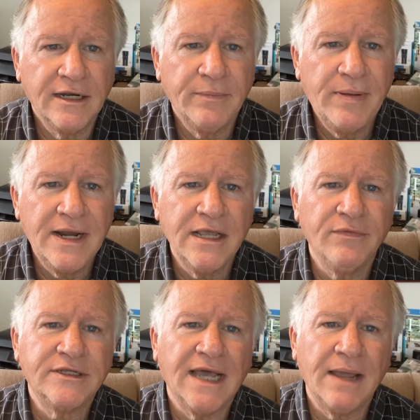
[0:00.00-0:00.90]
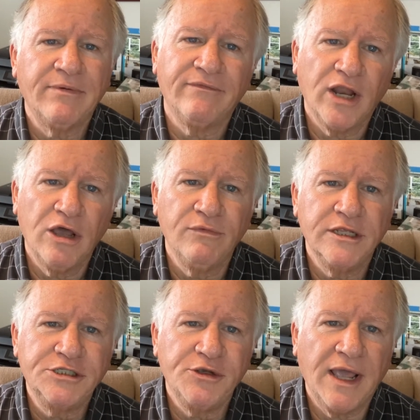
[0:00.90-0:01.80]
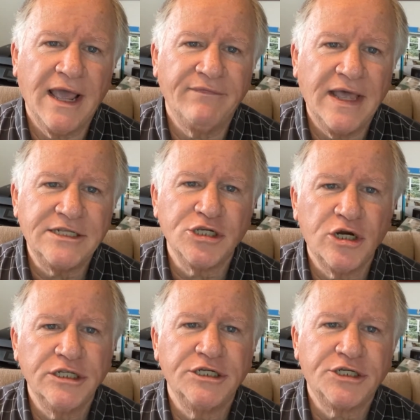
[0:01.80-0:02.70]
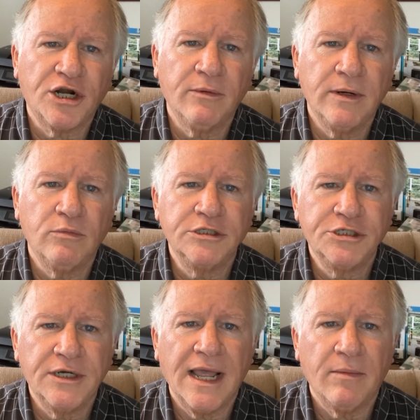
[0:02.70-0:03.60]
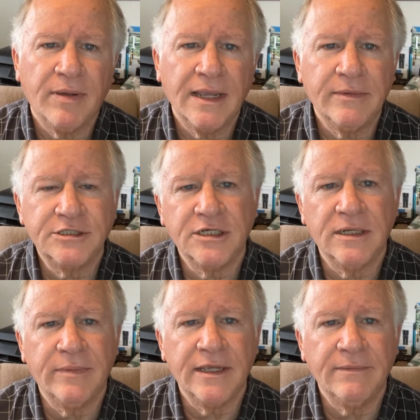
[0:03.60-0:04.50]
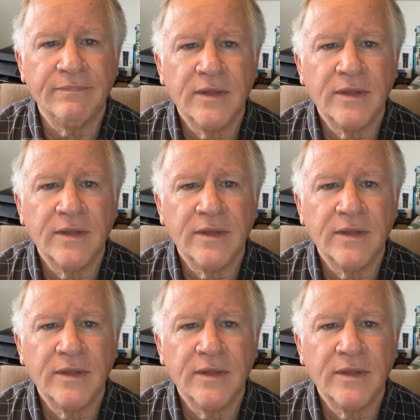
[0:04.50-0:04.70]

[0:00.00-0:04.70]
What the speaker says: depending on the type of loan that you have, that's going to determine what your down payment's going to be.